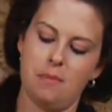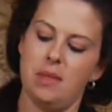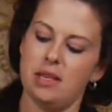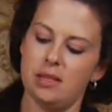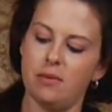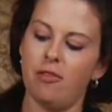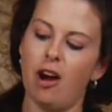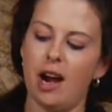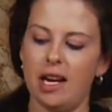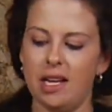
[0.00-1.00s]
This
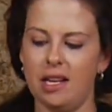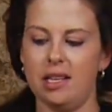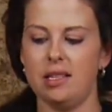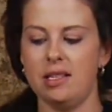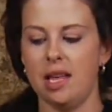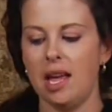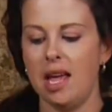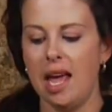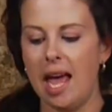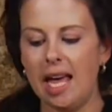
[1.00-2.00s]
variety is
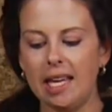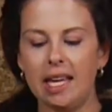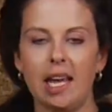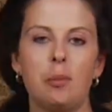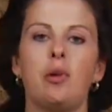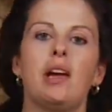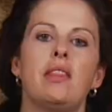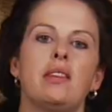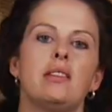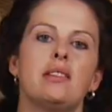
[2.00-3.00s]
hanging
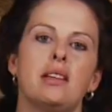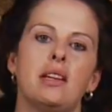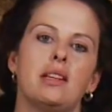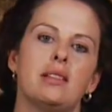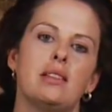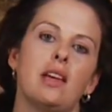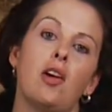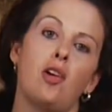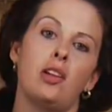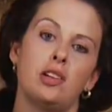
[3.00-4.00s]
amaranthus, and they
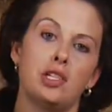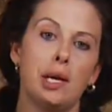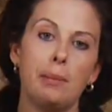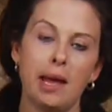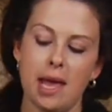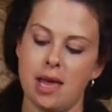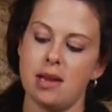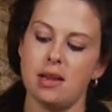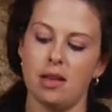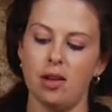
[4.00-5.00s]
call it
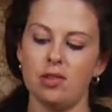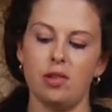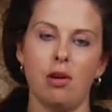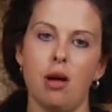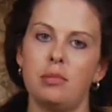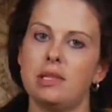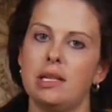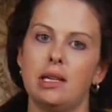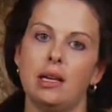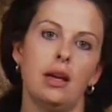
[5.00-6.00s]
champagne. It also comes
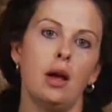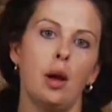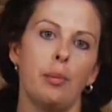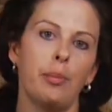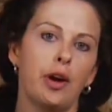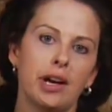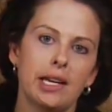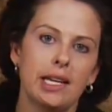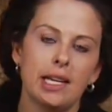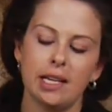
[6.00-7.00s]
in
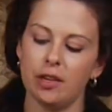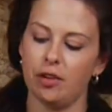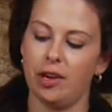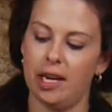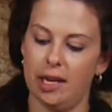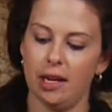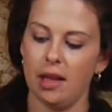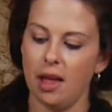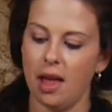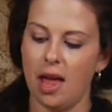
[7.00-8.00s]
burgundy and green.
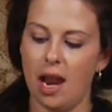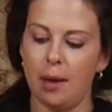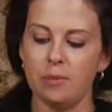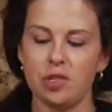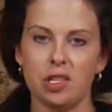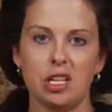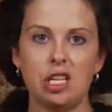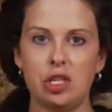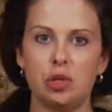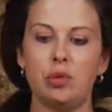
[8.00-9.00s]
And I'm just going to
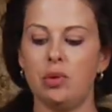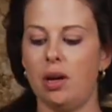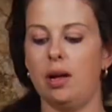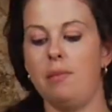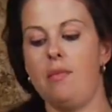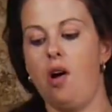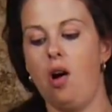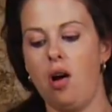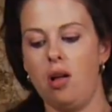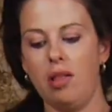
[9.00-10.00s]
do
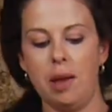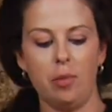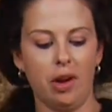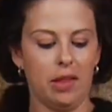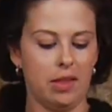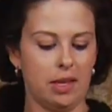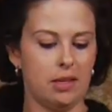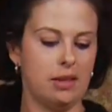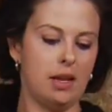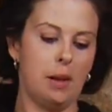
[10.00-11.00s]
all amaranthus,
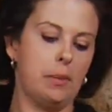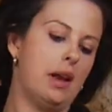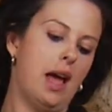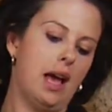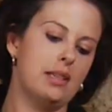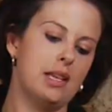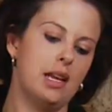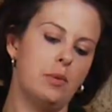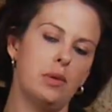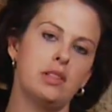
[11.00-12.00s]
and I'm going to accent
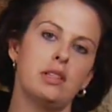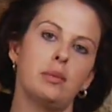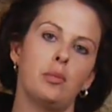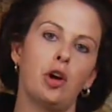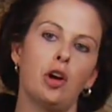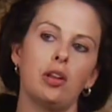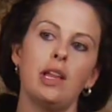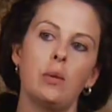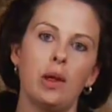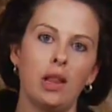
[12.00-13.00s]
it with some
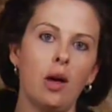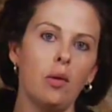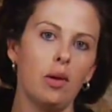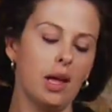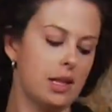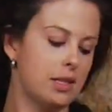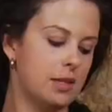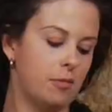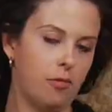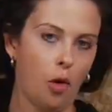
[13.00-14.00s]
curly willow and
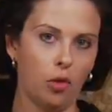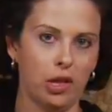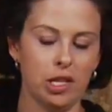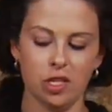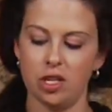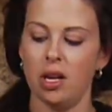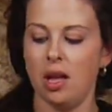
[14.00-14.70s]
some foliage.